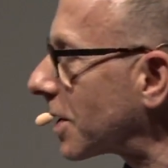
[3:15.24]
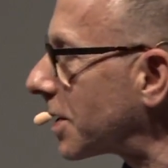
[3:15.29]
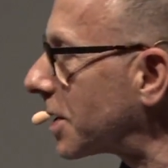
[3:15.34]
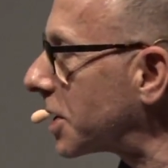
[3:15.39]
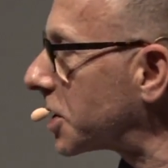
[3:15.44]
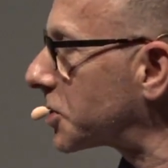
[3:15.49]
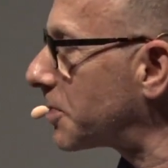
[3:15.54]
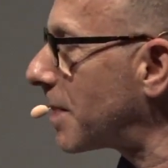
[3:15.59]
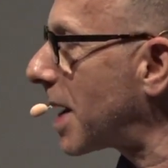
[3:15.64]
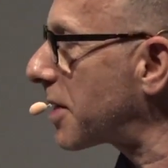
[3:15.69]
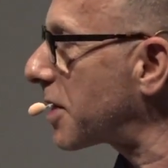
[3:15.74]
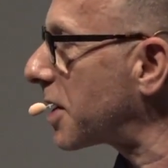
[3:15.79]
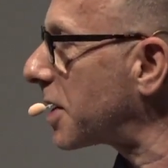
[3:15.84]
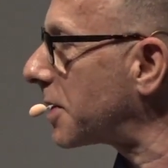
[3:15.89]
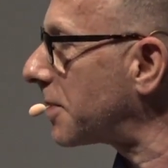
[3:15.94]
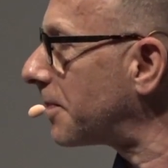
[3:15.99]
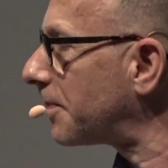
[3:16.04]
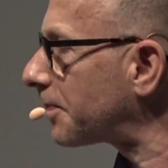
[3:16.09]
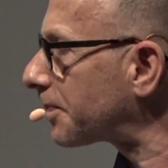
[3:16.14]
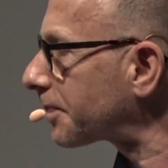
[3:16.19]
this
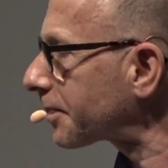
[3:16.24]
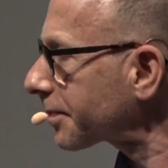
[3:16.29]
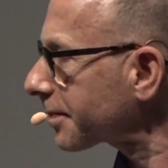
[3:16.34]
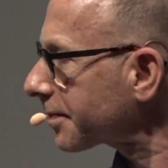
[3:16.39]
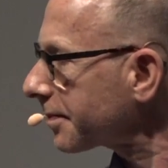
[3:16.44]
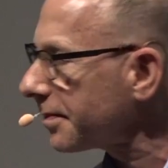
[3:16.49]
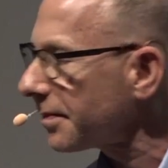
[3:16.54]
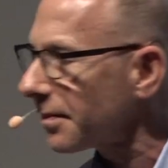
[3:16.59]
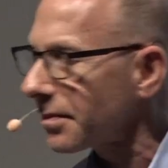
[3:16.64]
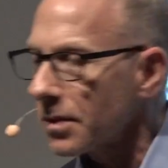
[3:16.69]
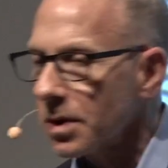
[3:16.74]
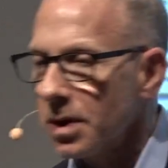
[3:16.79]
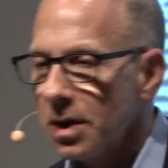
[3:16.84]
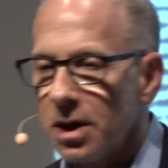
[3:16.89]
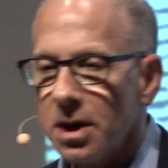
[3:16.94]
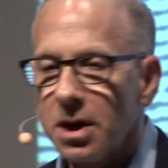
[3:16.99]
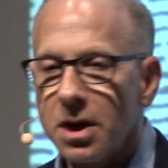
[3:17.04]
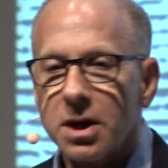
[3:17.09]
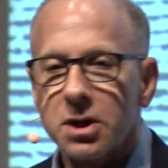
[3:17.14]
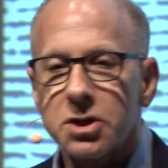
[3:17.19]
method.
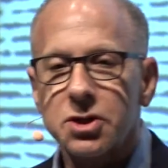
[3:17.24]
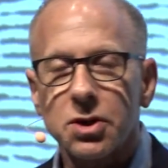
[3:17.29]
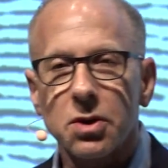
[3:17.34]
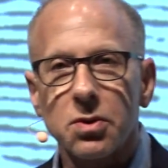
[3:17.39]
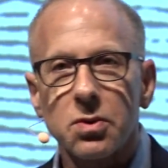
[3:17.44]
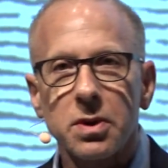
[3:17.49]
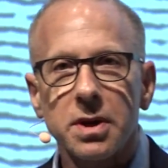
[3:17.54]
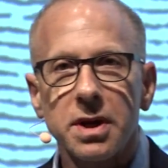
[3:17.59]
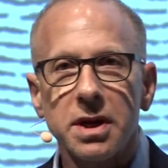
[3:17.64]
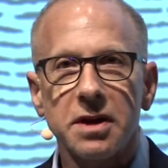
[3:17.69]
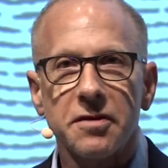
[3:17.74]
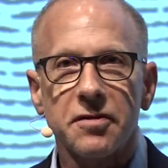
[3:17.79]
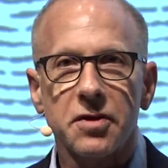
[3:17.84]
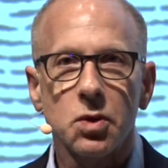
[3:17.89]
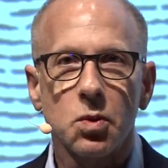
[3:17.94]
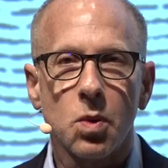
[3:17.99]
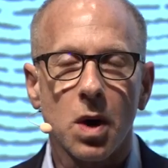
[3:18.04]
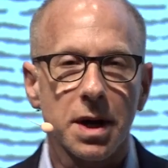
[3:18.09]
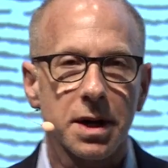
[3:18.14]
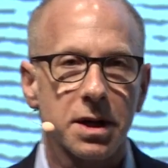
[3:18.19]
So if
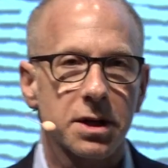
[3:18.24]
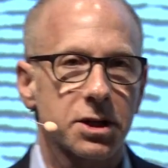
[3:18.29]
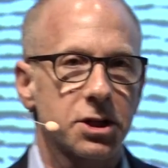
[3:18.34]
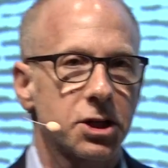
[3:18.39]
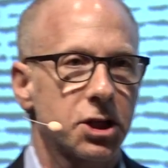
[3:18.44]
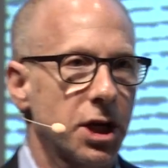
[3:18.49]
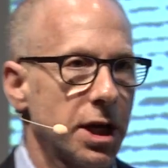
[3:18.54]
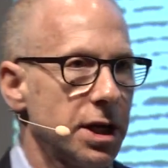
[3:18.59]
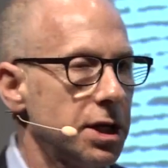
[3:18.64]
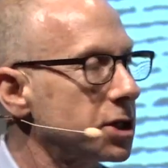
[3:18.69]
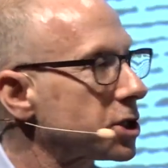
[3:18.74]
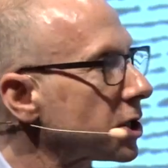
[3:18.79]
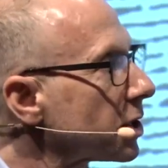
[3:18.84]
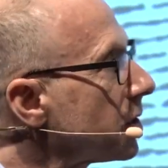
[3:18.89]
you want to change a